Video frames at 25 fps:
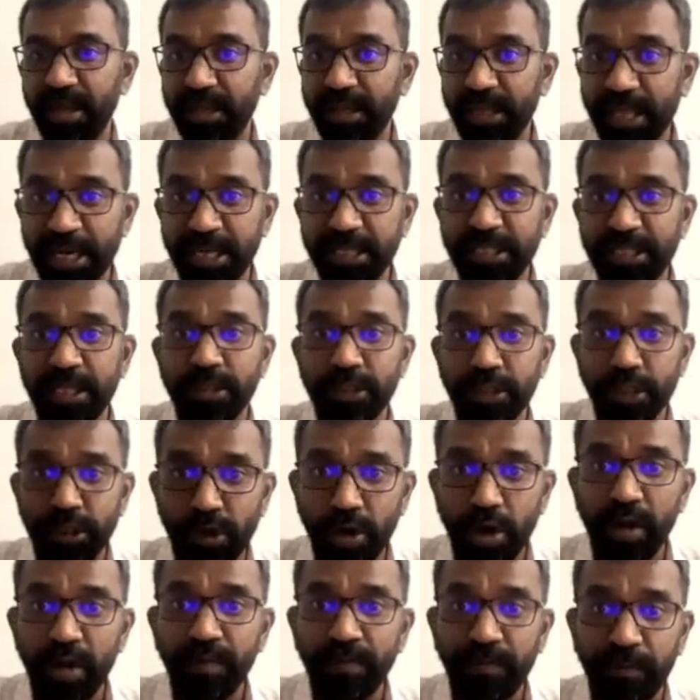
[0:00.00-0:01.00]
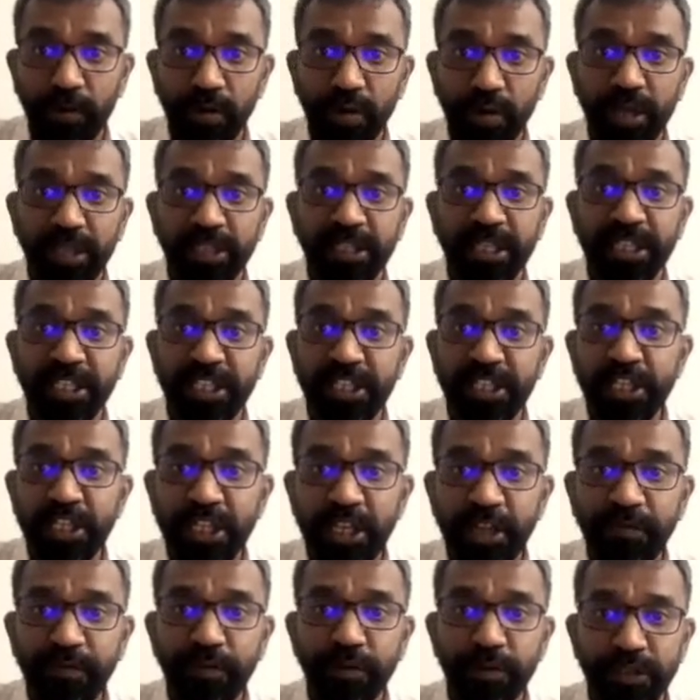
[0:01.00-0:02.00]
there is a strong focus, and
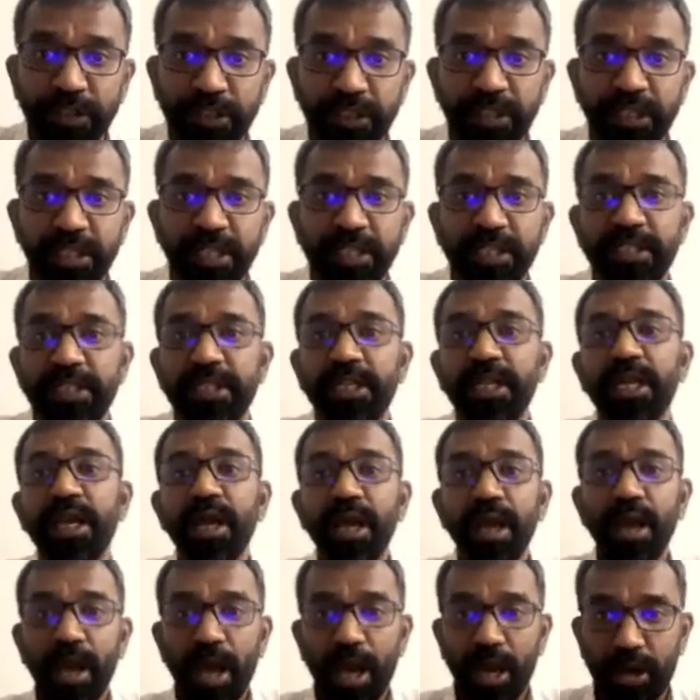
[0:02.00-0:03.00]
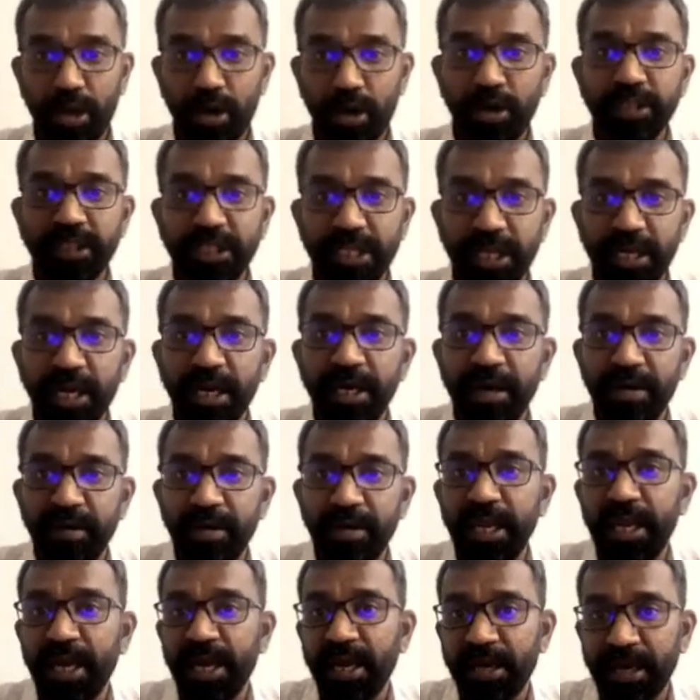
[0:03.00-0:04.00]
64 cities across the
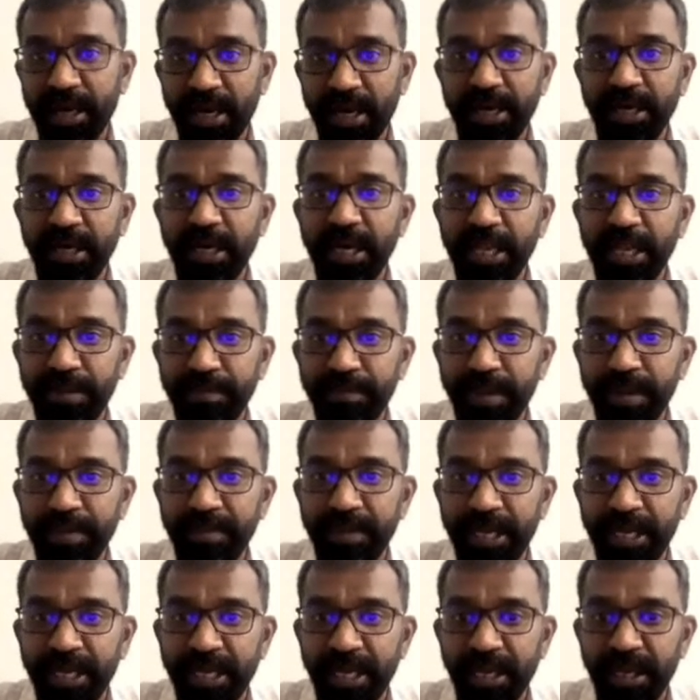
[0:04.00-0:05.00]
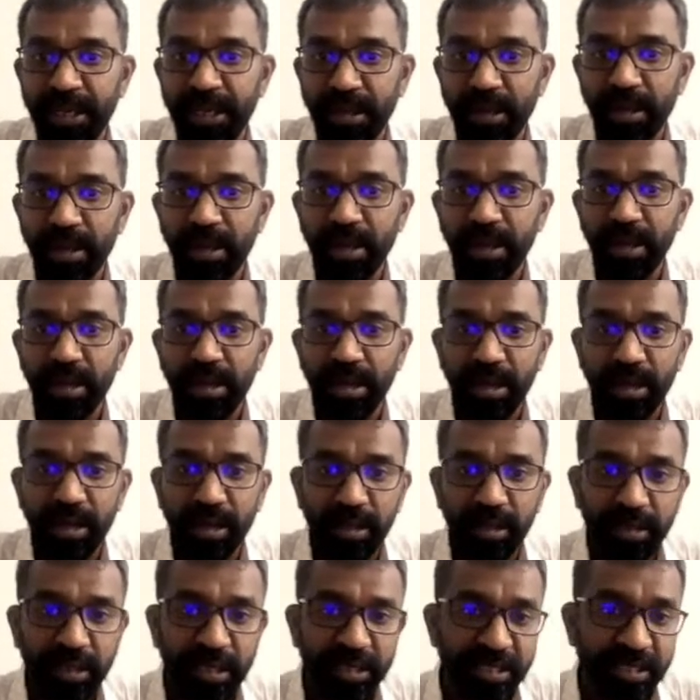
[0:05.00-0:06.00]
country are currently implementing
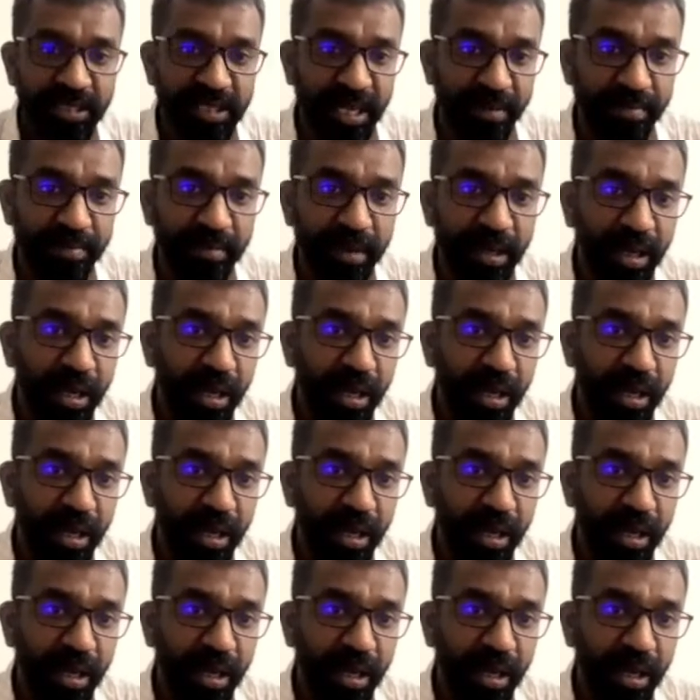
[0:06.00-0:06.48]
the same.